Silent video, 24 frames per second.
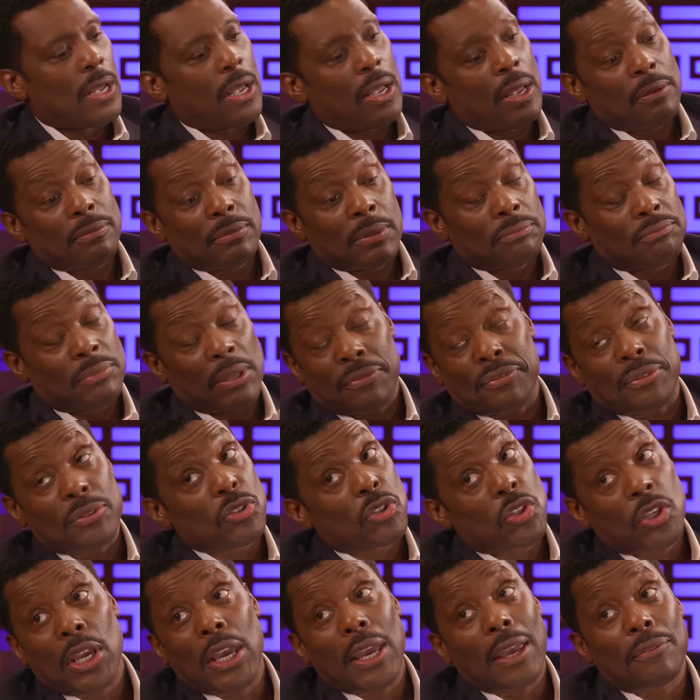uh, different
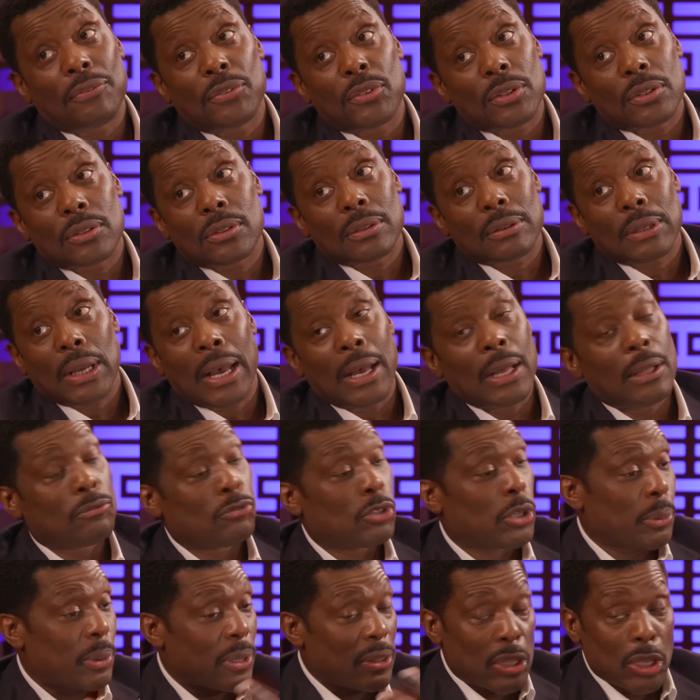chiefs uh,
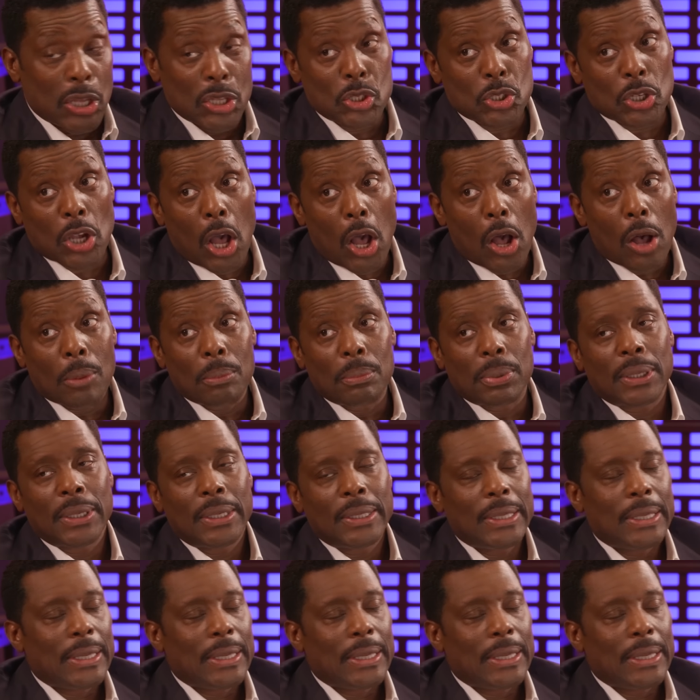doing their job.